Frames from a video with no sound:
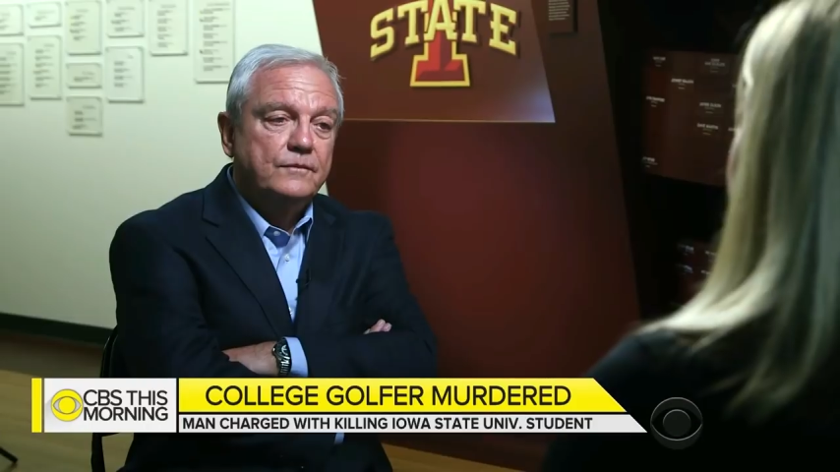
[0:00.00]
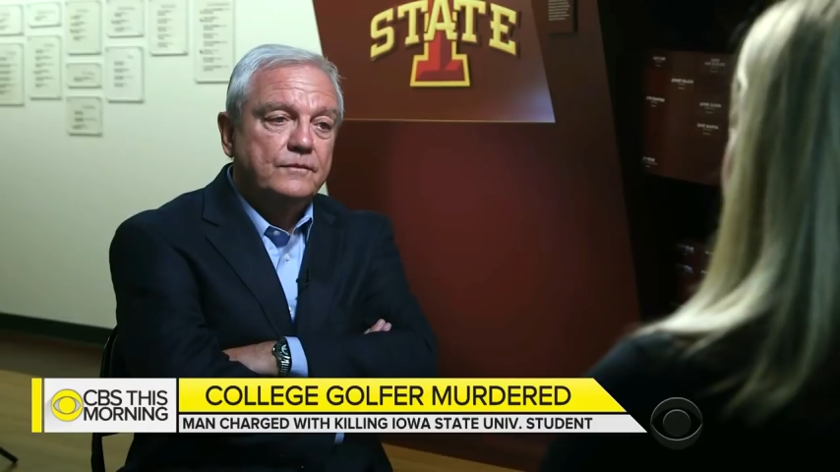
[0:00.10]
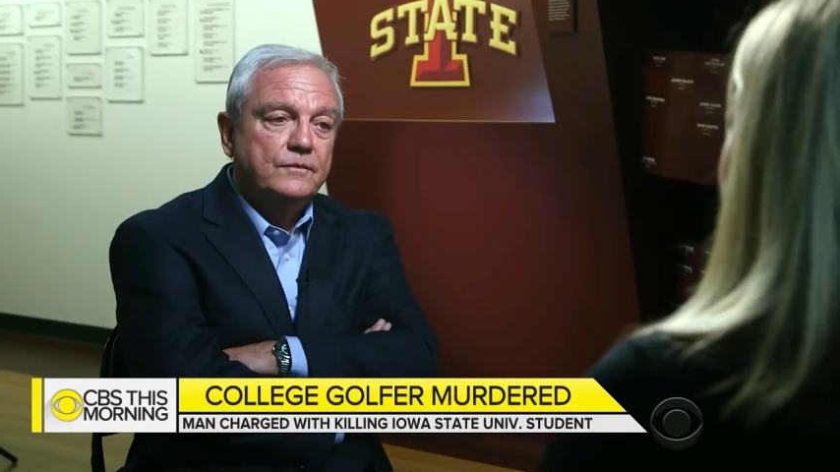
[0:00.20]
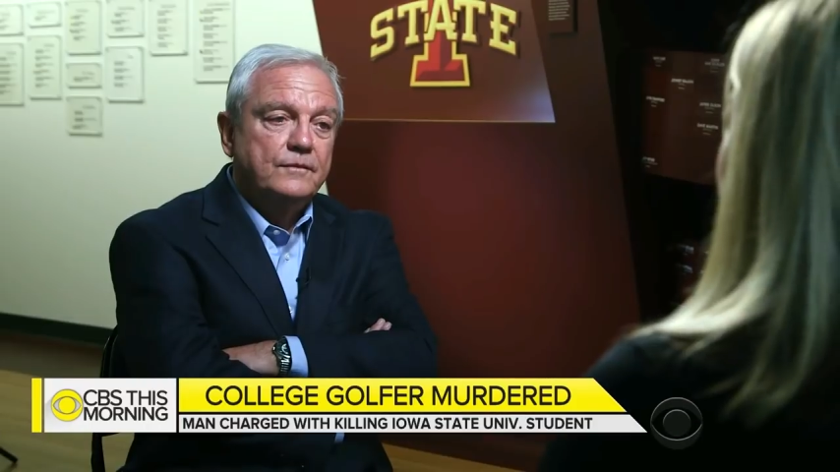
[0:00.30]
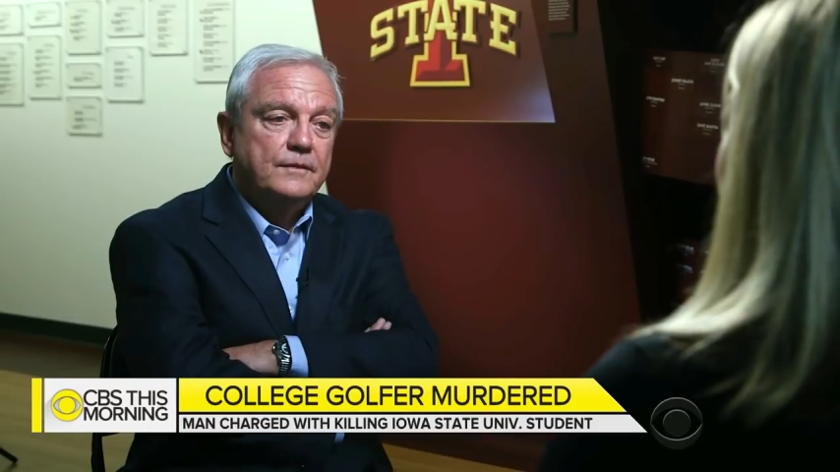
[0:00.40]
was
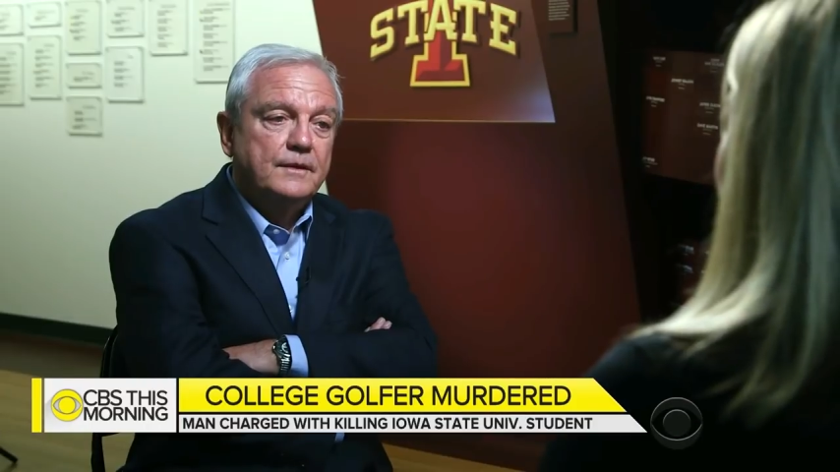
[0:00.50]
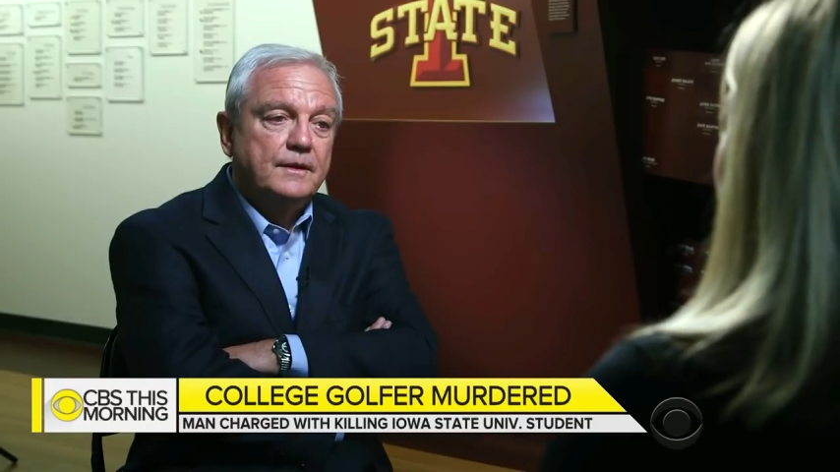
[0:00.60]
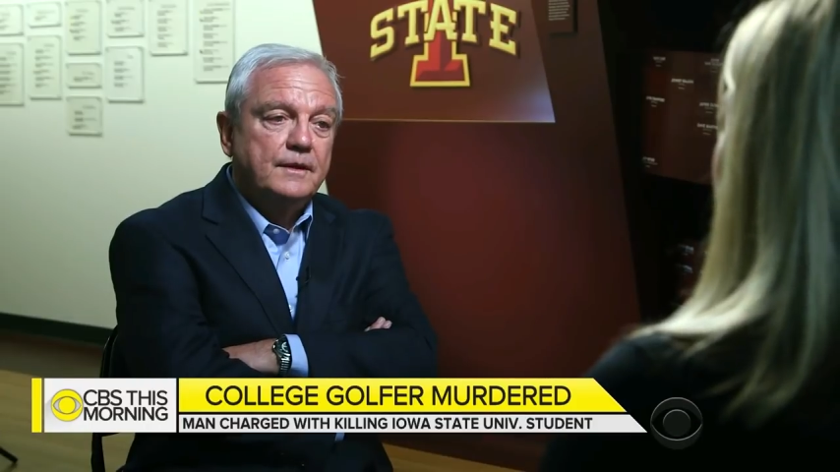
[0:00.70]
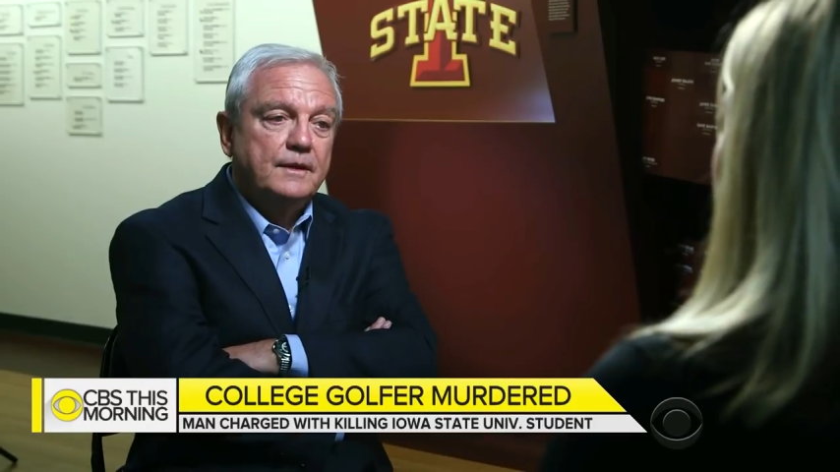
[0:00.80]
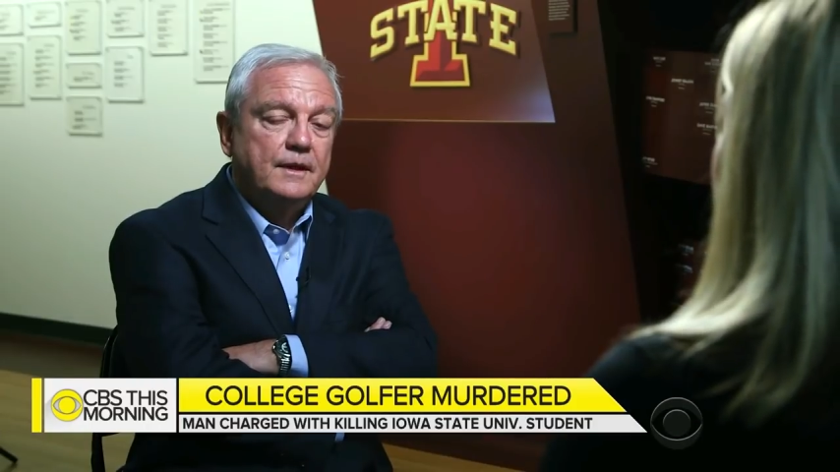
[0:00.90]
her
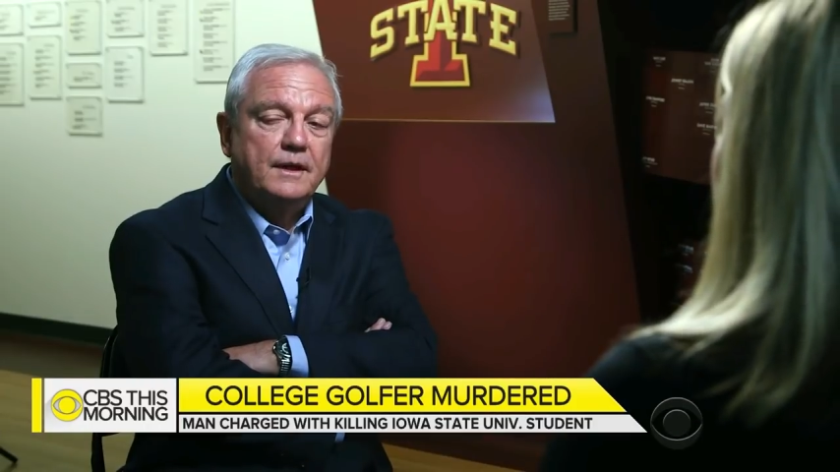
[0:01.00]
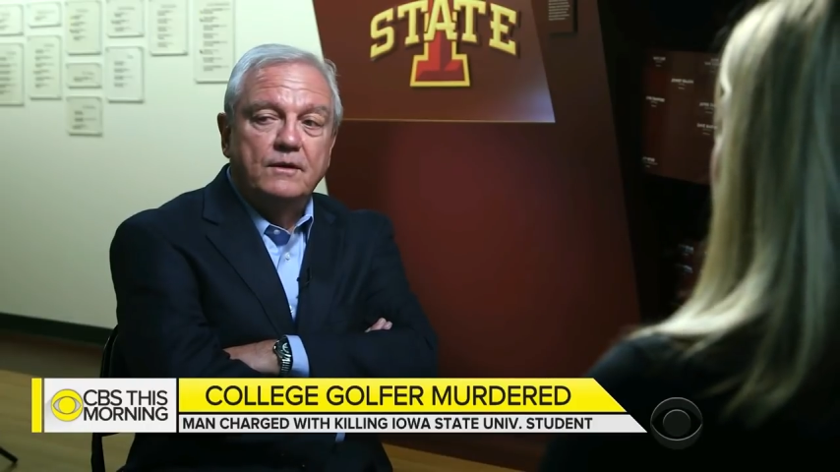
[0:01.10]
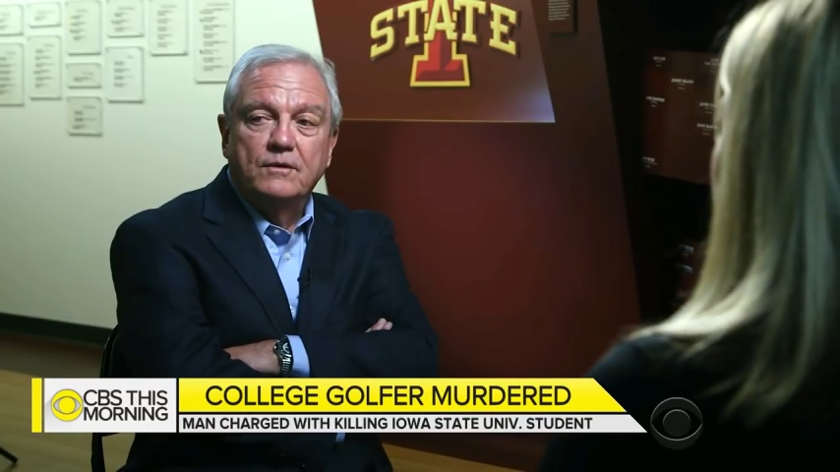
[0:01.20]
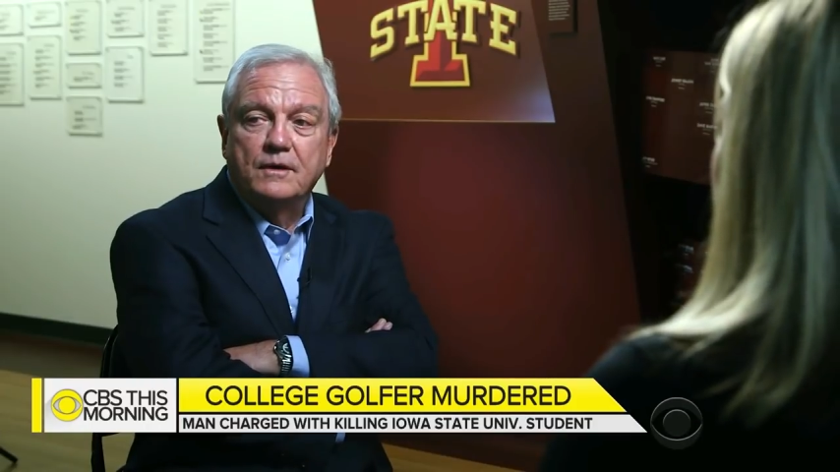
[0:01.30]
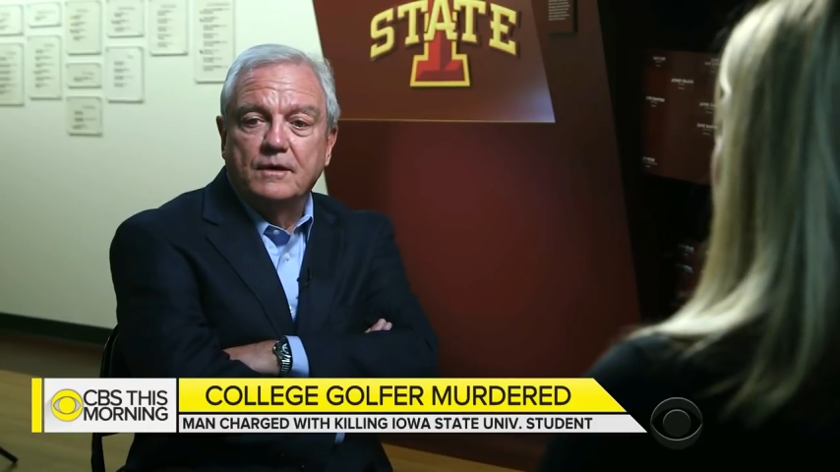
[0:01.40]
coach.
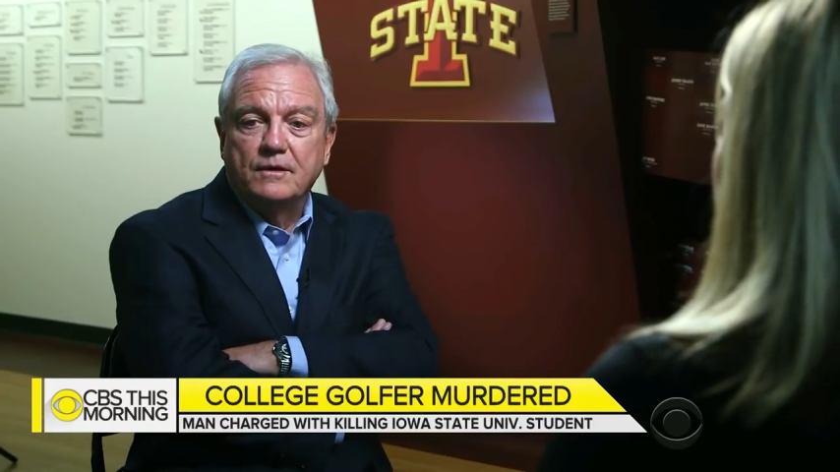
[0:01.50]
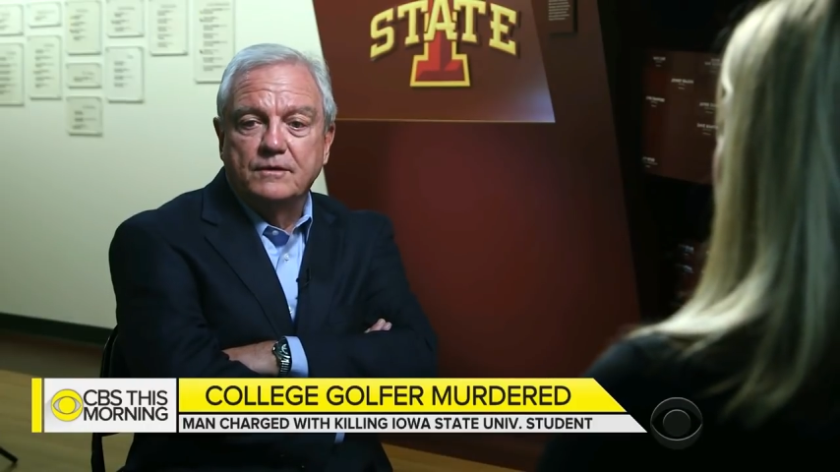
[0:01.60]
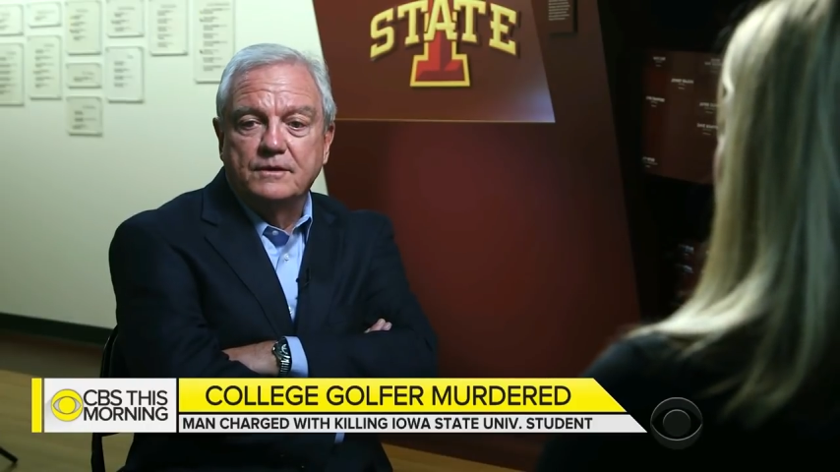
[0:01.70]
How are her